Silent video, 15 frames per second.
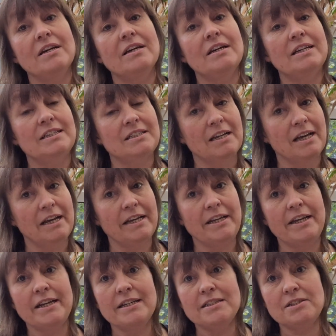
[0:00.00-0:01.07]
his lady
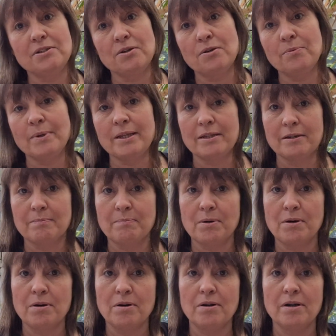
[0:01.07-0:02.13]
he saw with a
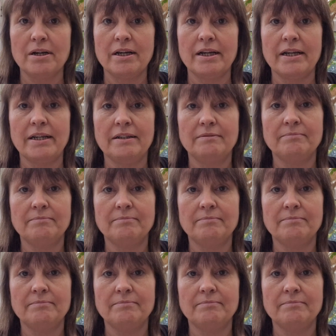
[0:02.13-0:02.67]
boy.